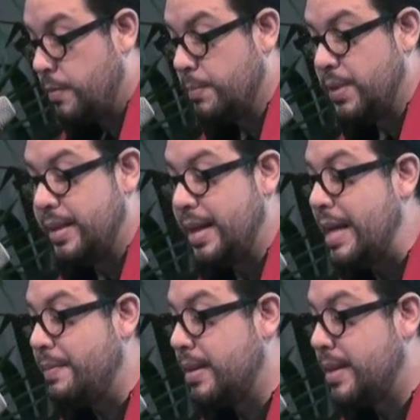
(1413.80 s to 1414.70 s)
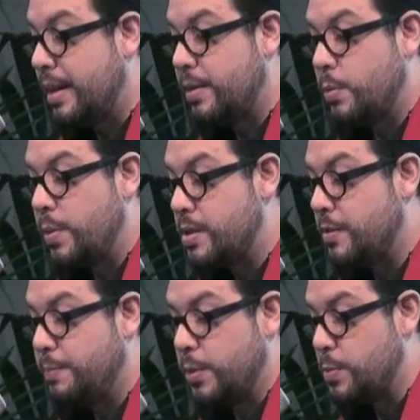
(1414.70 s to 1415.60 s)
from the living death ruins
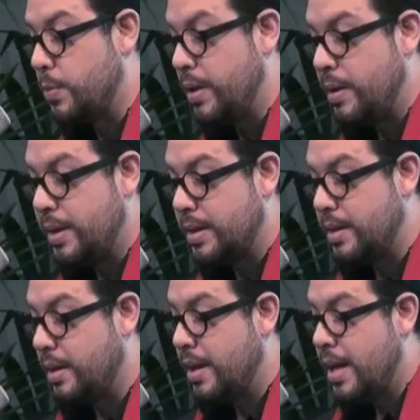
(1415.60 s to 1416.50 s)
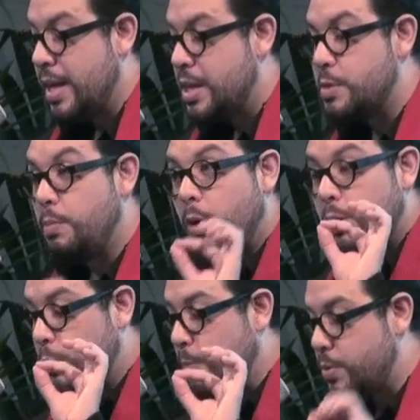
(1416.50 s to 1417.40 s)
of postmodernity, small
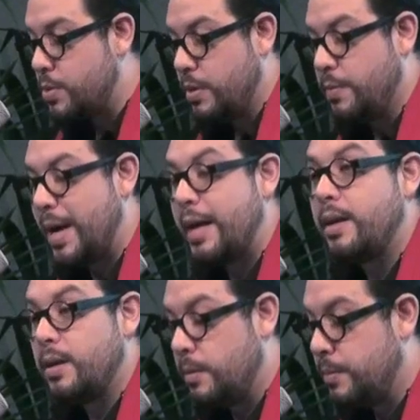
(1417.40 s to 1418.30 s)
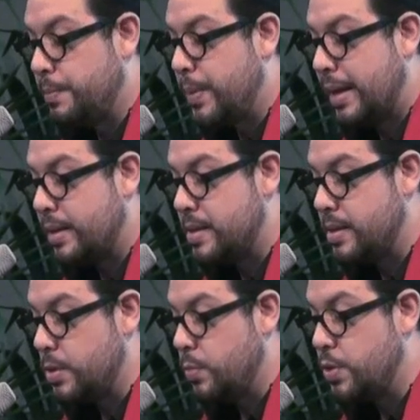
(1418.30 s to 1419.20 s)
groups of radical urban
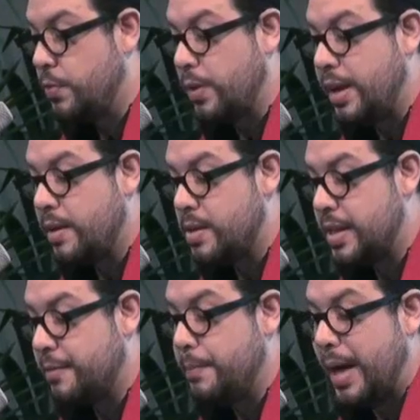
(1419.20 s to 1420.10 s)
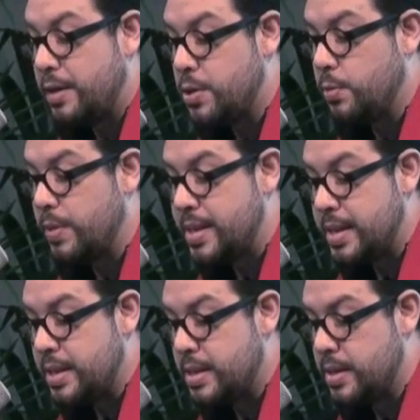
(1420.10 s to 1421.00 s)
practices which for years have managed to
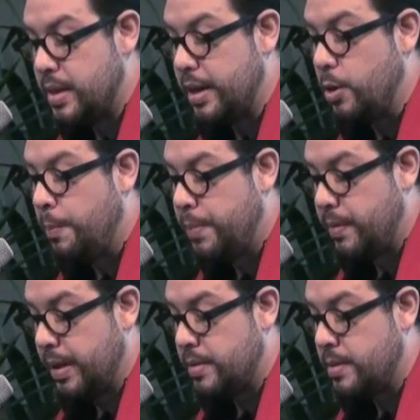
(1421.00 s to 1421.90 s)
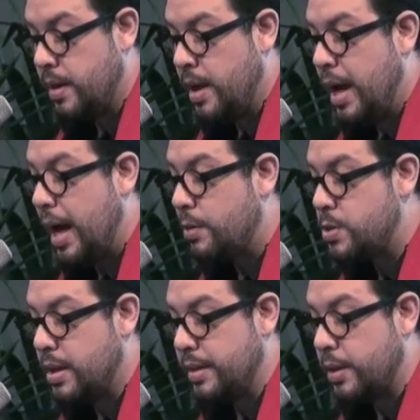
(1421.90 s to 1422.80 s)
resist and operate
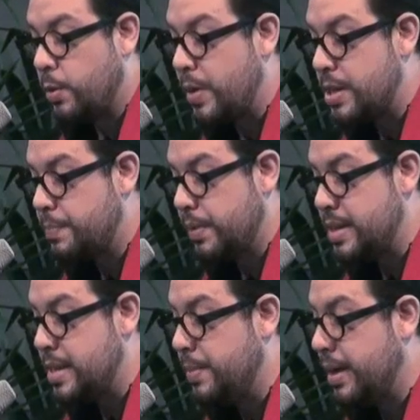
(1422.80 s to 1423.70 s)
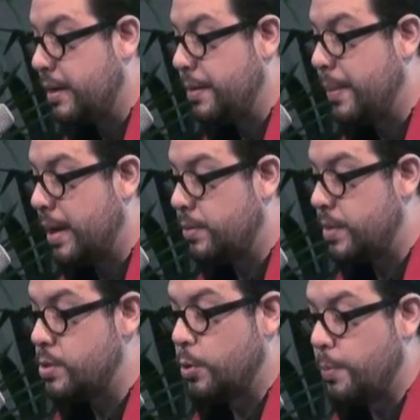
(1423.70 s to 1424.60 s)
outside the crisp disciplinary
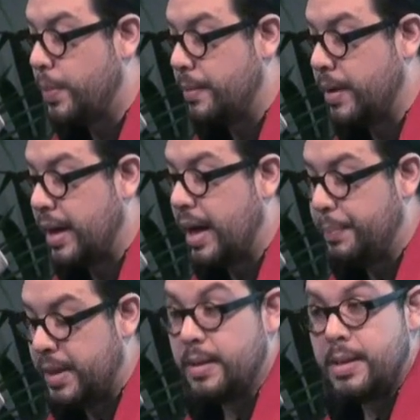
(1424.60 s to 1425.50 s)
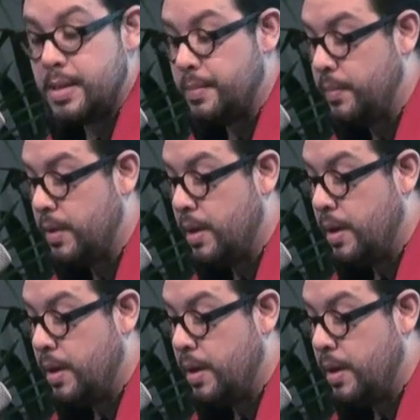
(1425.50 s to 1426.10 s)
boundaries occupied by capitalism